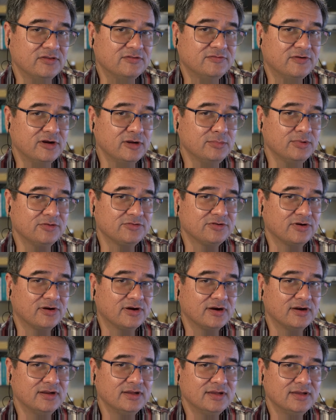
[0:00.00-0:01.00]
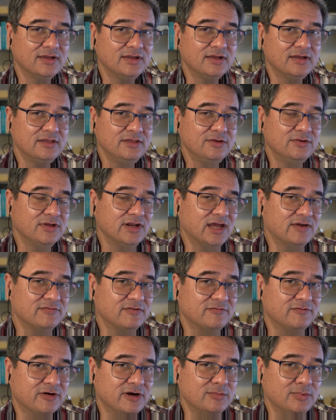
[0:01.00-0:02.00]
variables are. You can have a
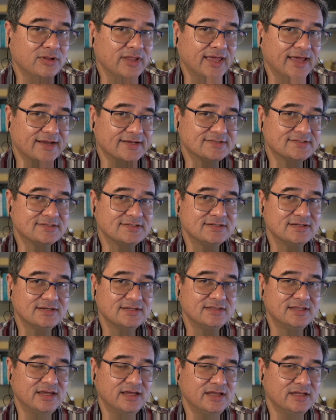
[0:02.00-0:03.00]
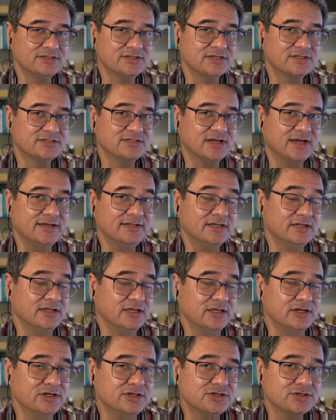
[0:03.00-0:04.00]
variable x that is assigned an
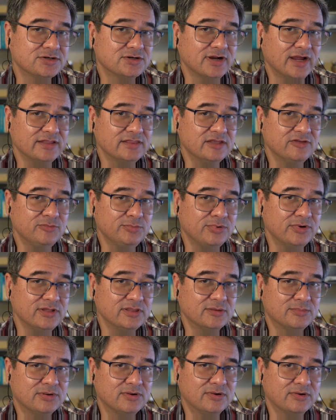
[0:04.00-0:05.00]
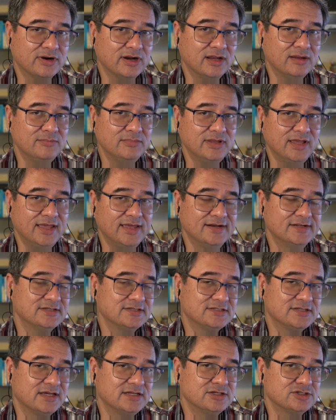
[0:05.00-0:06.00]
integer at this point in the program and is
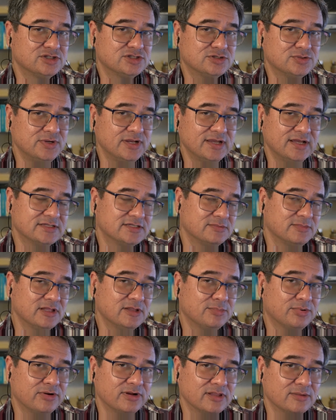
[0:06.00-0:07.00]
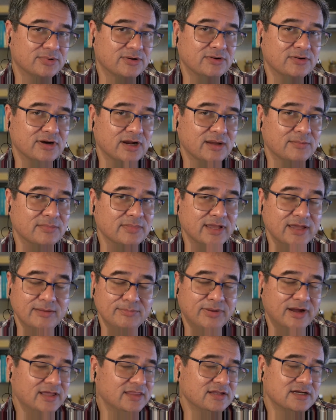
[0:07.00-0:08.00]
assigned a string at some other point in the program. And
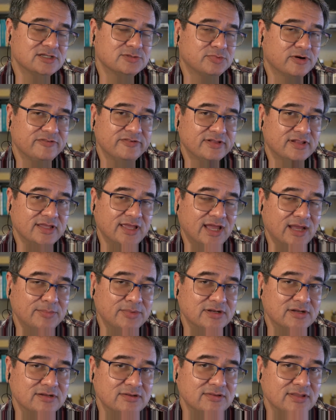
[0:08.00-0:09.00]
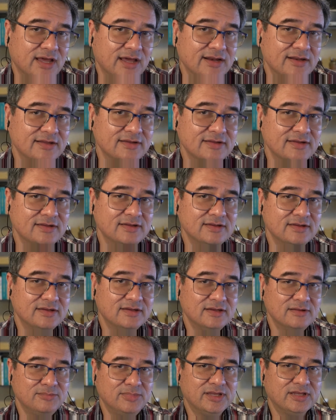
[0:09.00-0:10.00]
Python is perfectly happy to do that
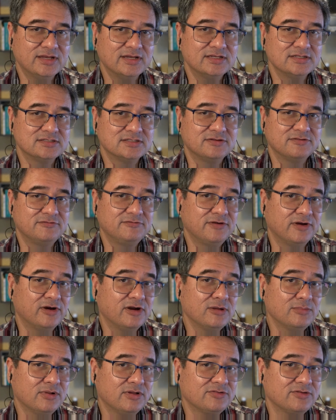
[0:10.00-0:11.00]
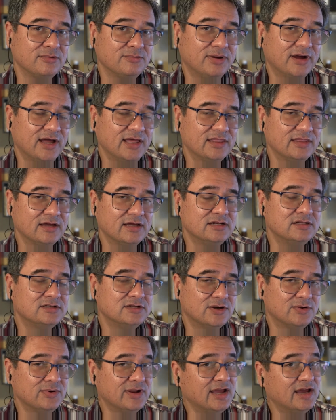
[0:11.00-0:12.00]
because the variables in Python
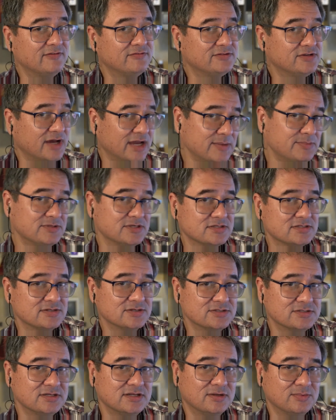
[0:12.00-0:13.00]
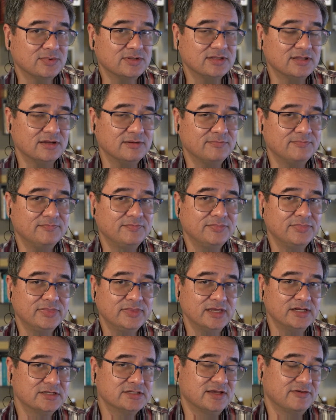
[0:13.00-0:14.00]
don't have types associated with them.
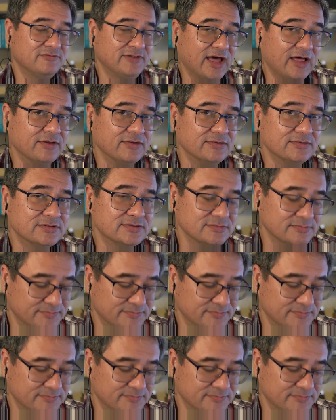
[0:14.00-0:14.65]
They just have values.